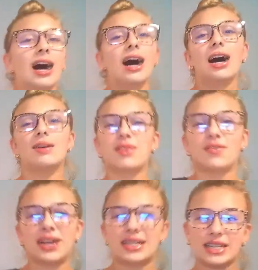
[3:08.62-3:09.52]
Um, if
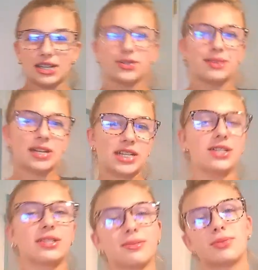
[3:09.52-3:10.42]
you guys did enjoy, make
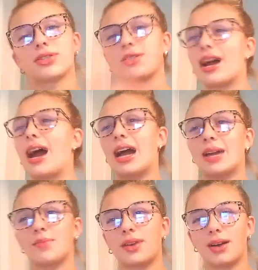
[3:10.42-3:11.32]
sure you
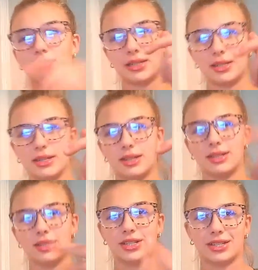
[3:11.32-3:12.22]
subscribe, comment.
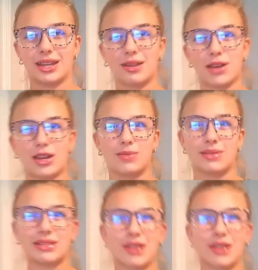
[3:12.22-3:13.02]
Just kidding, my comments are